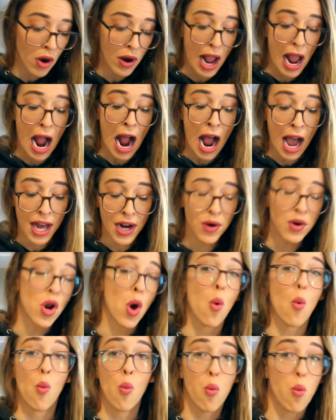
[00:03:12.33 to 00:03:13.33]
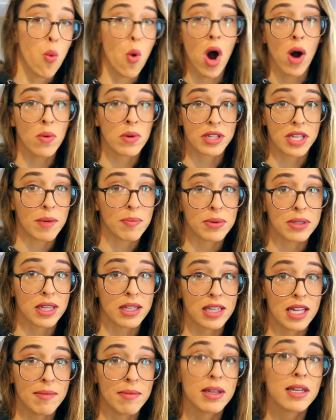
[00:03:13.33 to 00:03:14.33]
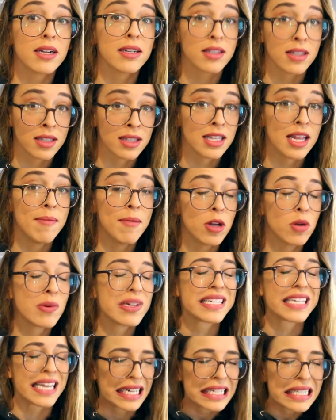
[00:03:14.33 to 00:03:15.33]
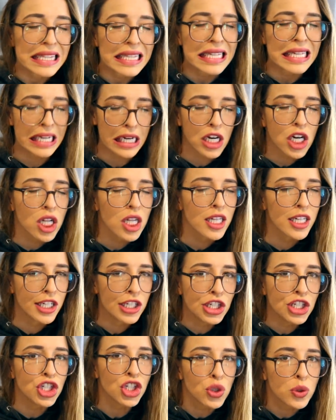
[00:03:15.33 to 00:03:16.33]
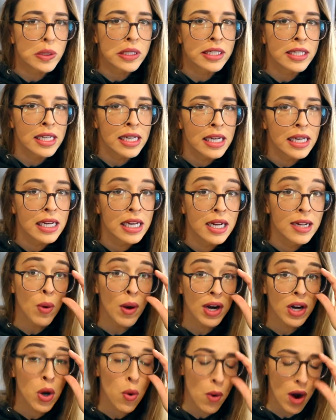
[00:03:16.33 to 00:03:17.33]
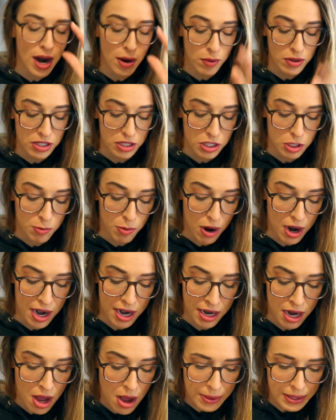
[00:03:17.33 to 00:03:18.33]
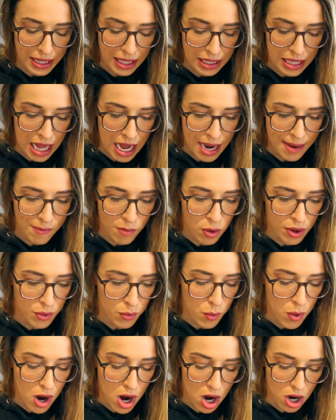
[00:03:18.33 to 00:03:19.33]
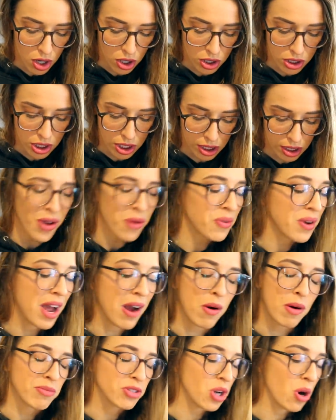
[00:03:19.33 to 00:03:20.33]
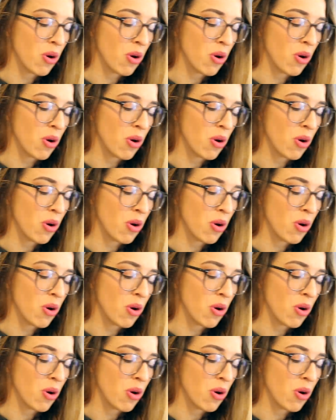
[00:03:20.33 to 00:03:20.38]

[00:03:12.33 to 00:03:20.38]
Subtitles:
Okay, I don't know what was up with the lemon, because the lemon was clearly juicy, so I don't know why it wasn't spraying, but the lime one worked. So now I'm